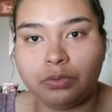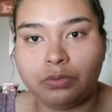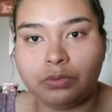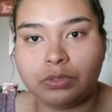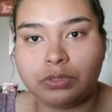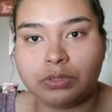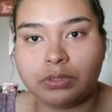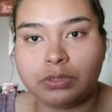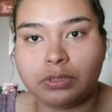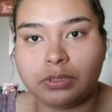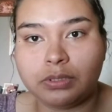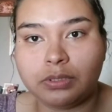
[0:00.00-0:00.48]

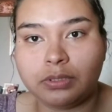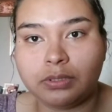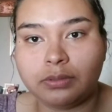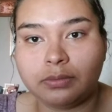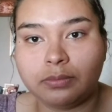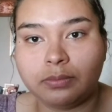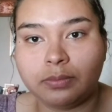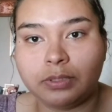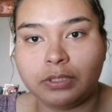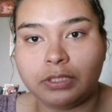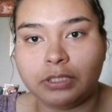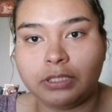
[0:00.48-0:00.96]
cute.
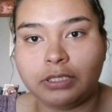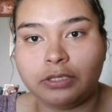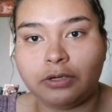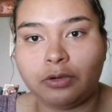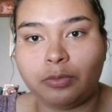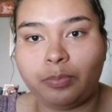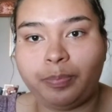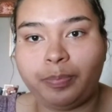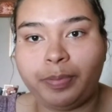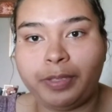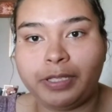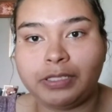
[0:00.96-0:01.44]
The
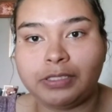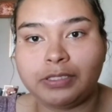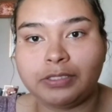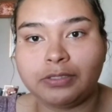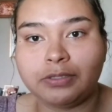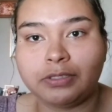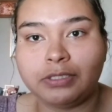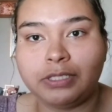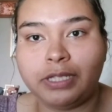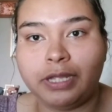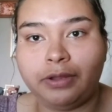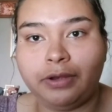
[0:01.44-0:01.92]
little
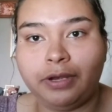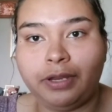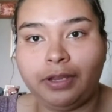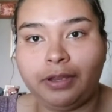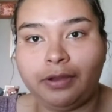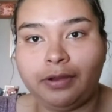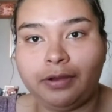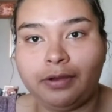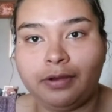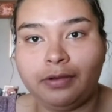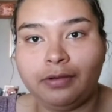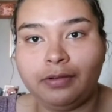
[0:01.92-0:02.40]
pencil
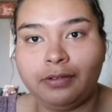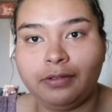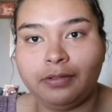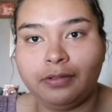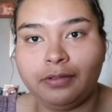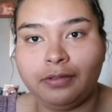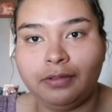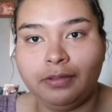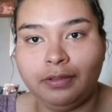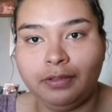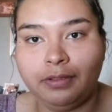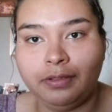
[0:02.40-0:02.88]
down here,
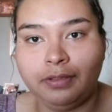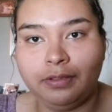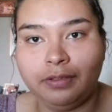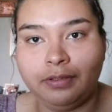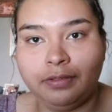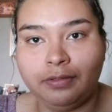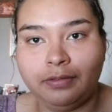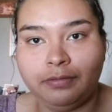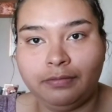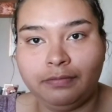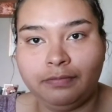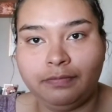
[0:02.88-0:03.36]

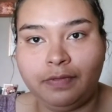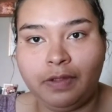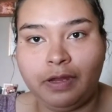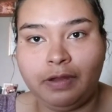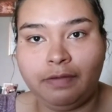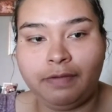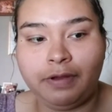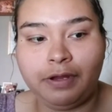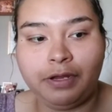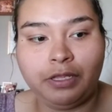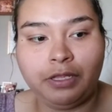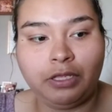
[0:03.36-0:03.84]

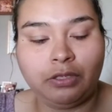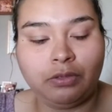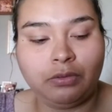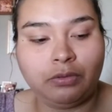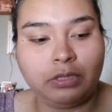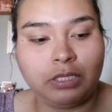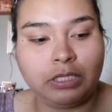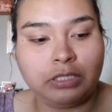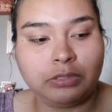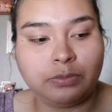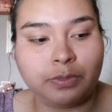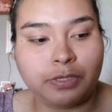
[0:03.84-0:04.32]
very very
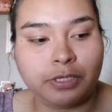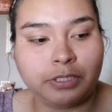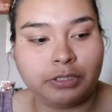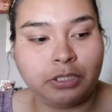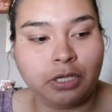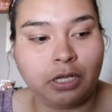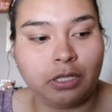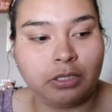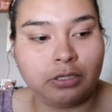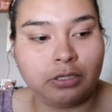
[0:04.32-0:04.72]
cute. These were a